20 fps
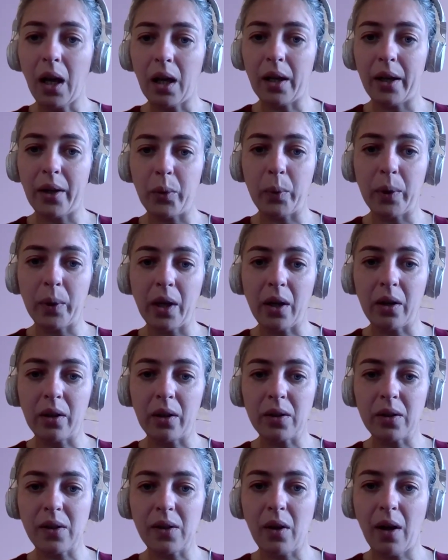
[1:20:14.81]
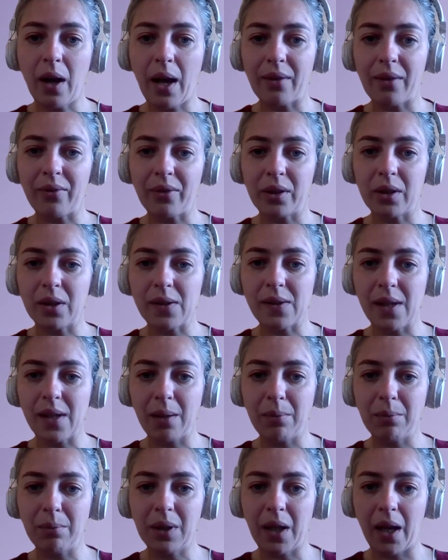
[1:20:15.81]
We also have on the
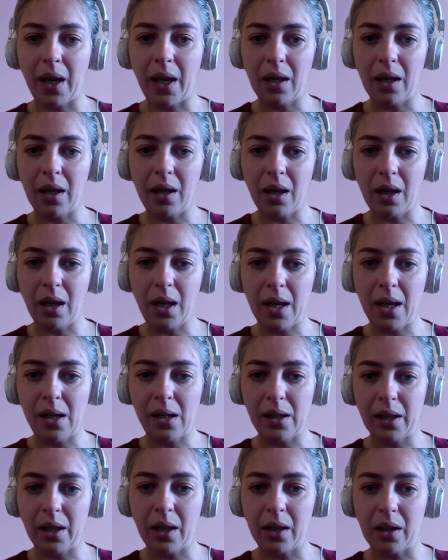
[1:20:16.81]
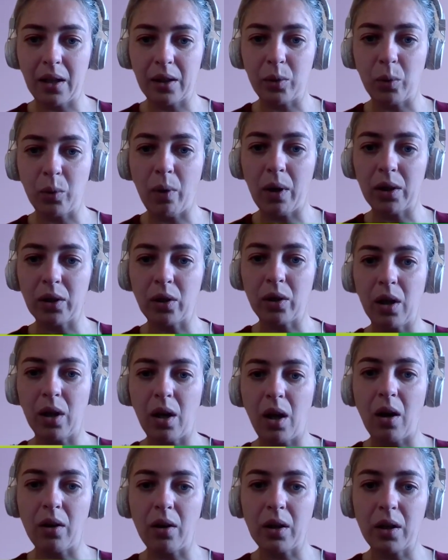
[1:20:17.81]
same day, earlier at 1
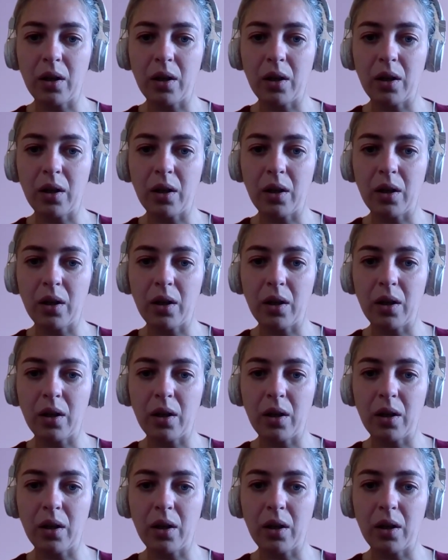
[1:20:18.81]
o'clock,